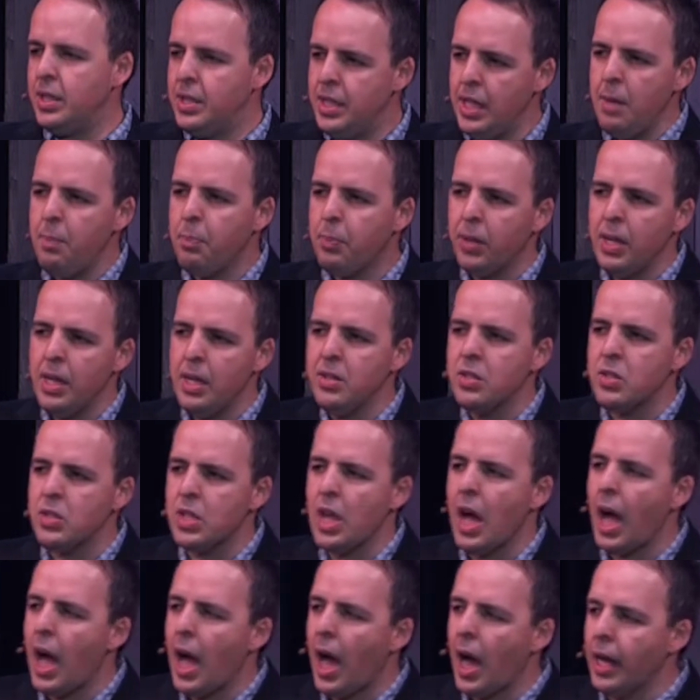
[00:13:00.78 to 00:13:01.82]
deeper
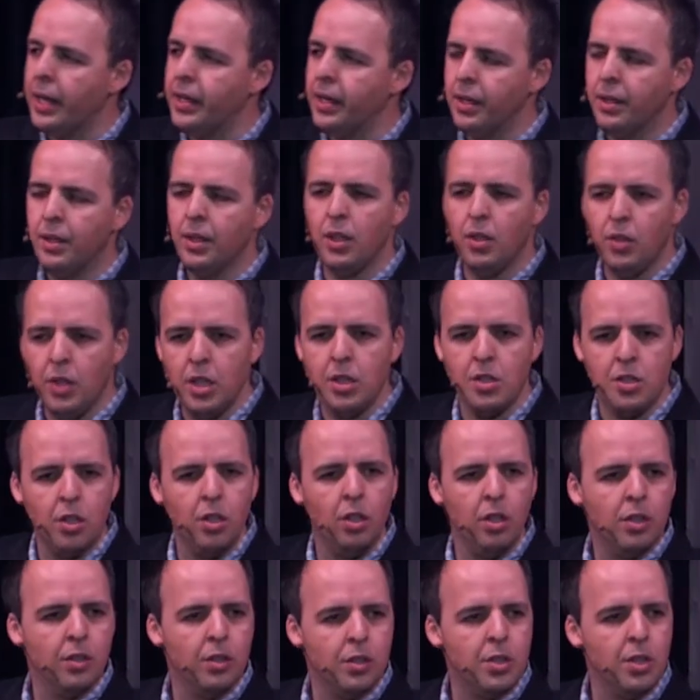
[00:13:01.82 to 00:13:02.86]
inside you need
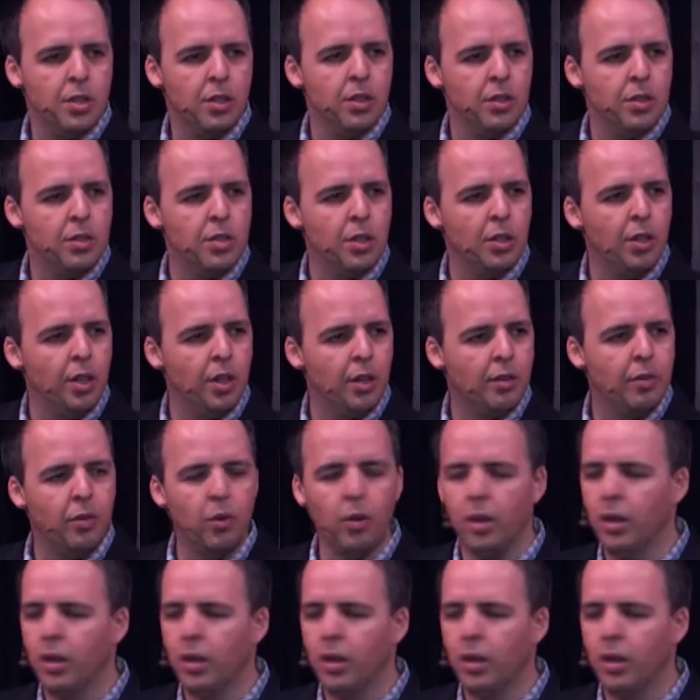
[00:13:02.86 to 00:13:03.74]
to look.